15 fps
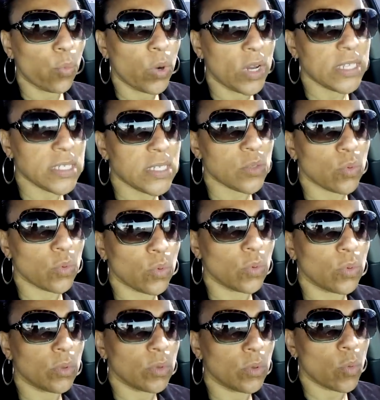was,
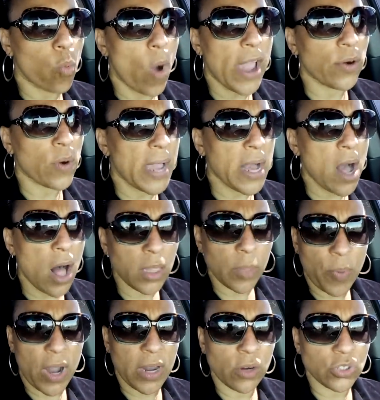why do I call
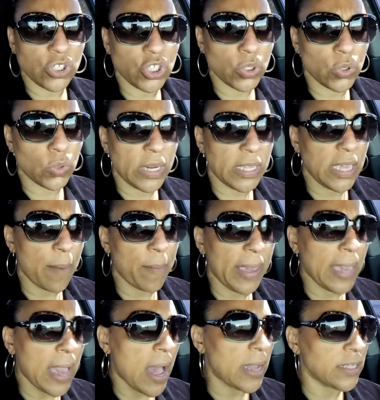upon Oshun and
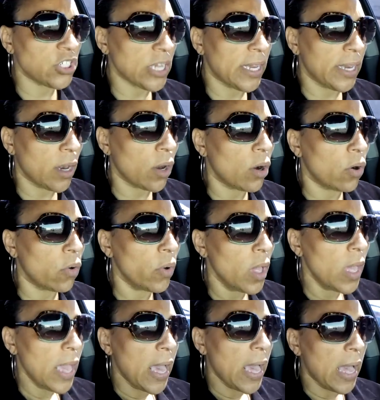Yemeya and Shango
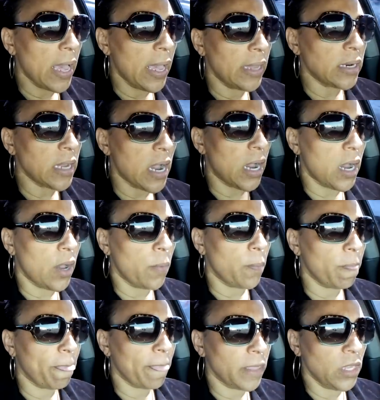and,
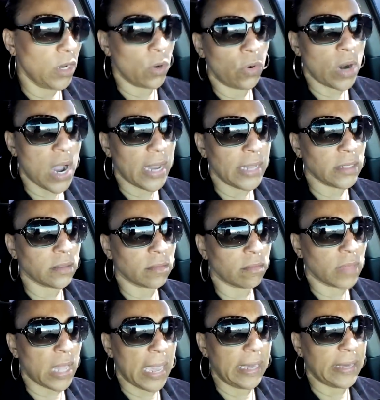not
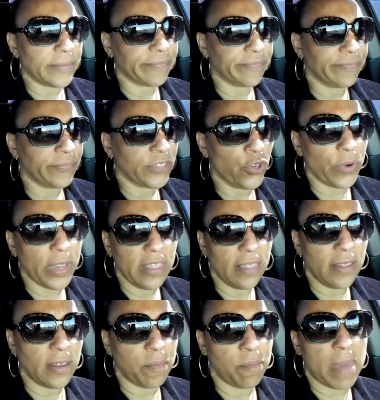like Greek
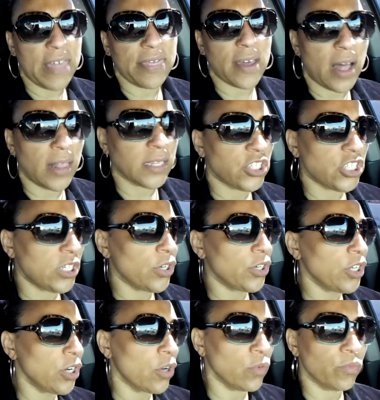mythology, or,
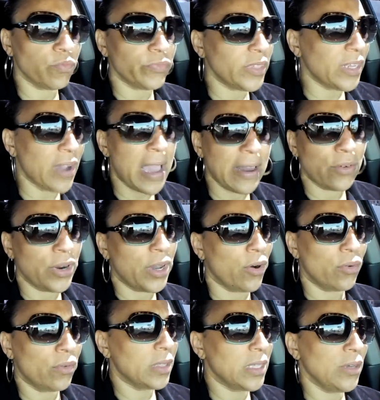I don't
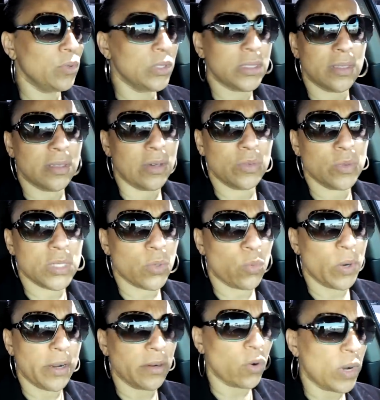know. It was a
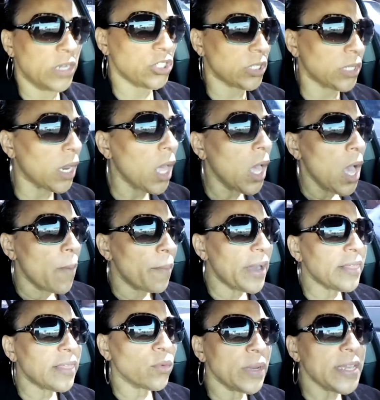weird question.
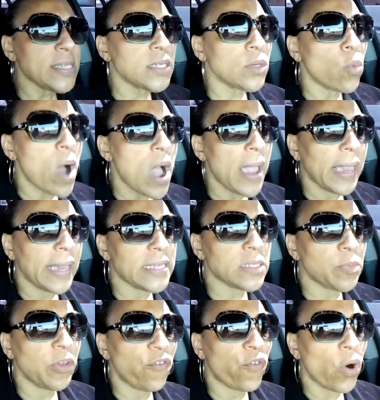But the reason why
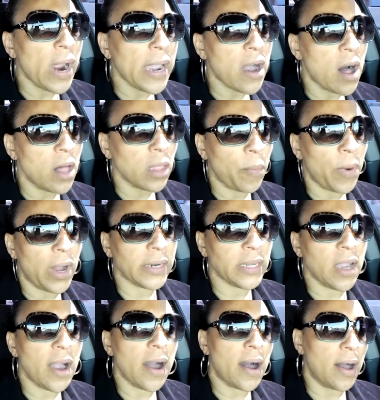is, before I call
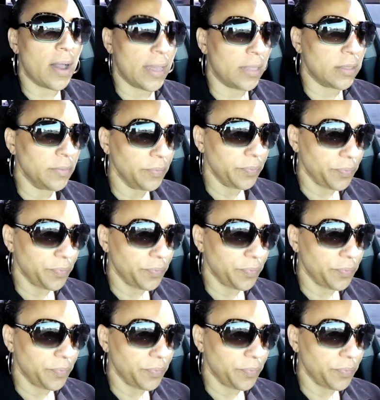upon God,